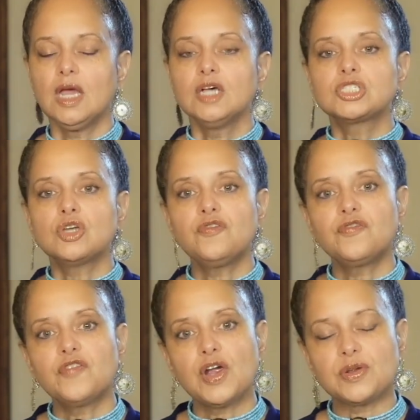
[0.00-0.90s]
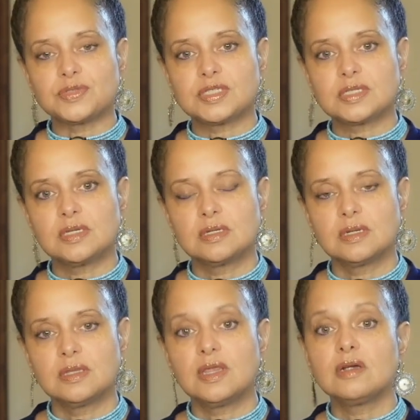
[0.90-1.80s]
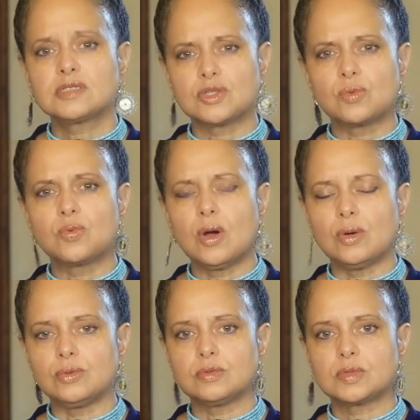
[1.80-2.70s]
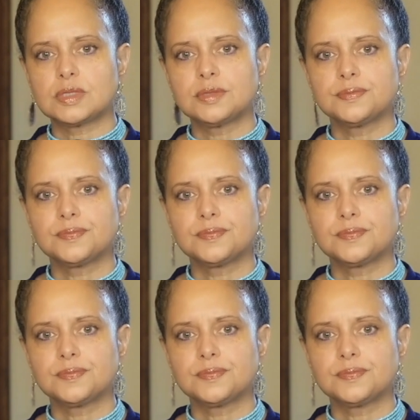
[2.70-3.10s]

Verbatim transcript: So, first, there's the rose.